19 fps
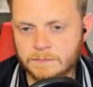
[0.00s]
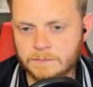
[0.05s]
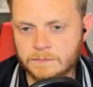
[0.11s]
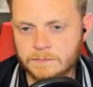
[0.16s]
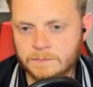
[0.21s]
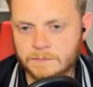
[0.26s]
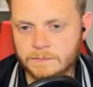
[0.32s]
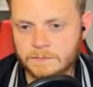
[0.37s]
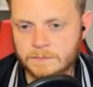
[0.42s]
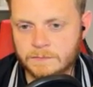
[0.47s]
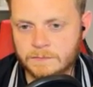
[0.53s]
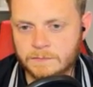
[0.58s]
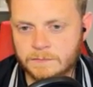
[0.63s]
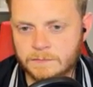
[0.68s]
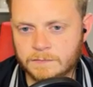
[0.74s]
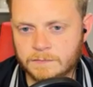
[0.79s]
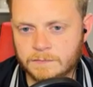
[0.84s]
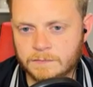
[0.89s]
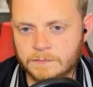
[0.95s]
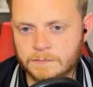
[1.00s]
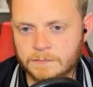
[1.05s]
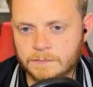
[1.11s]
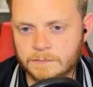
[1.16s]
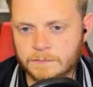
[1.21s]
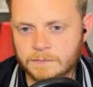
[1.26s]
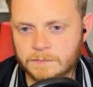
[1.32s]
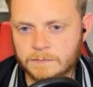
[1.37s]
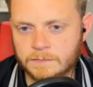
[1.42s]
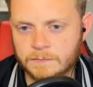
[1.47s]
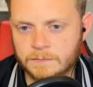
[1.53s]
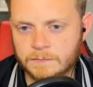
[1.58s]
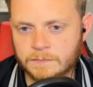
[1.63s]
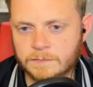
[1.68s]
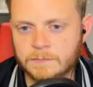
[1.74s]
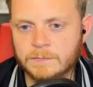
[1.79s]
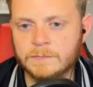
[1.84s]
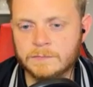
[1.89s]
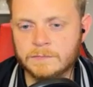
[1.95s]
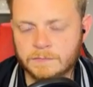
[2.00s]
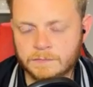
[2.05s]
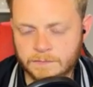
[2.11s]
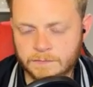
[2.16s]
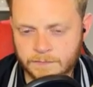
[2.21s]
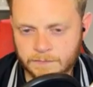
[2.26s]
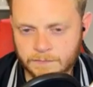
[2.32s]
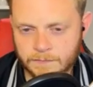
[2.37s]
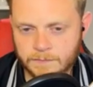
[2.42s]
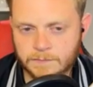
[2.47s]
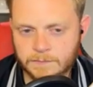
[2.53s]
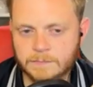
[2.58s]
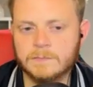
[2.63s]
No words are spoken by the person on screen.